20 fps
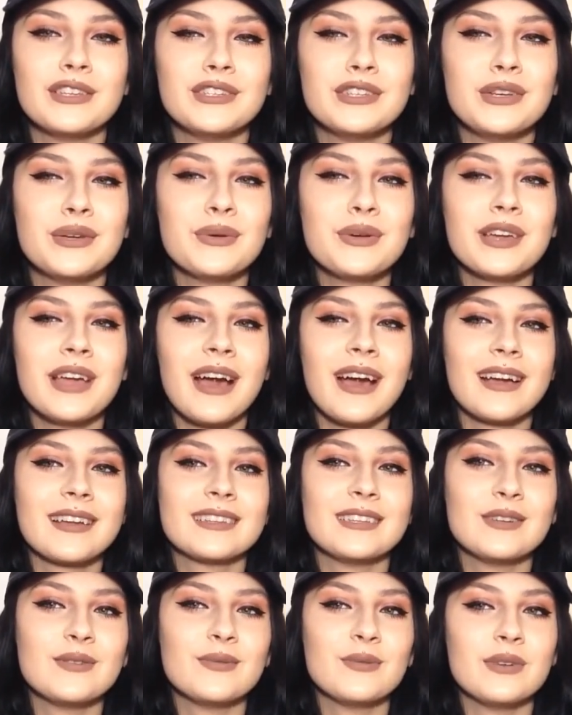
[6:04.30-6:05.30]
she
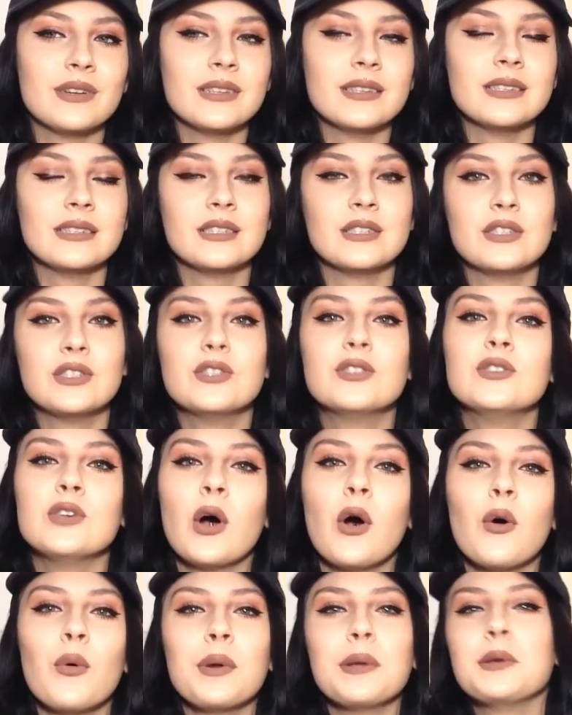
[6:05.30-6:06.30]
reacted was
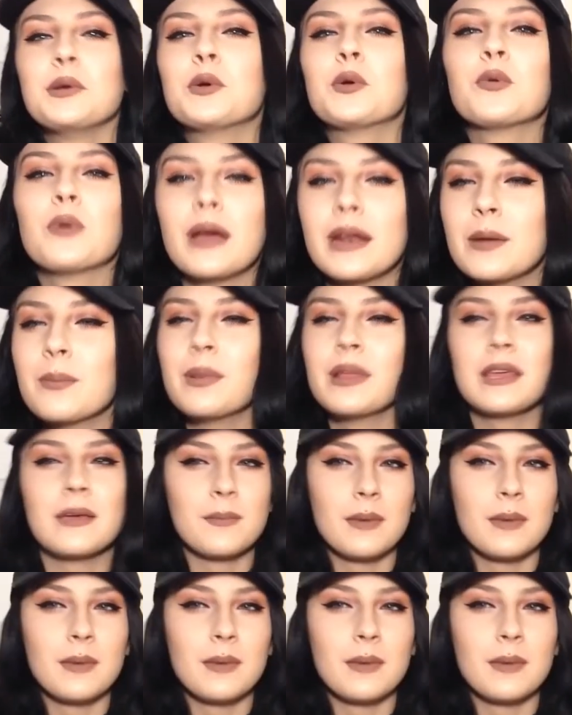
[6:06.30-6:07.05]
so incredibly